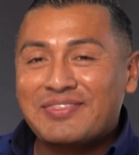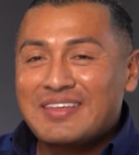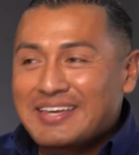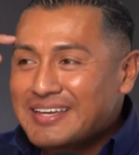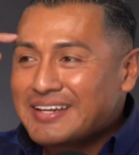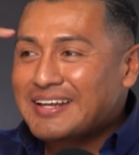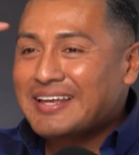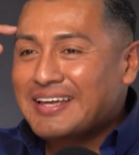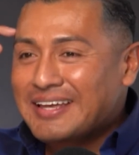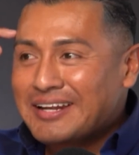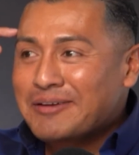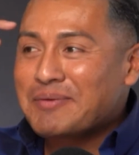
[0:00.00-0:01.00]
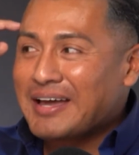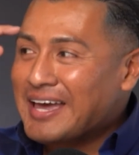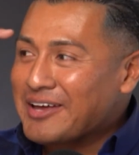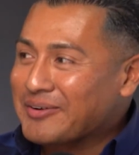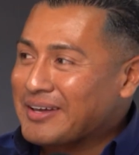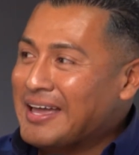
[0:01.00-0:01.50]
thinking in my
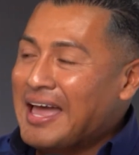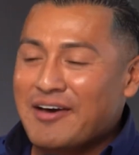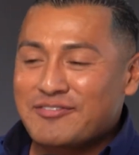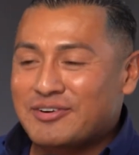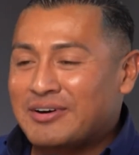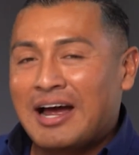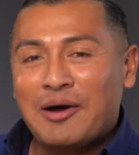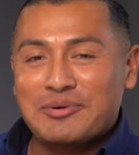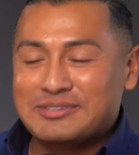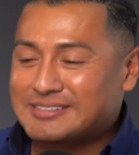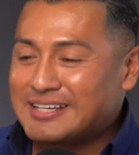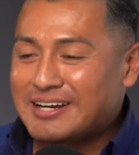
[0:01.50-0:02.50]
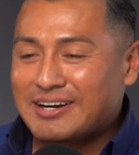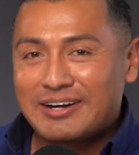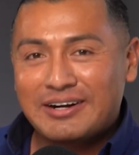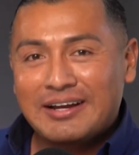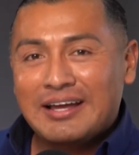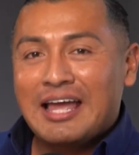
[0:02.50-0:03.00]
head, okay, after I was
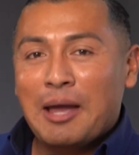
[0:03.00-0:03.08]
there,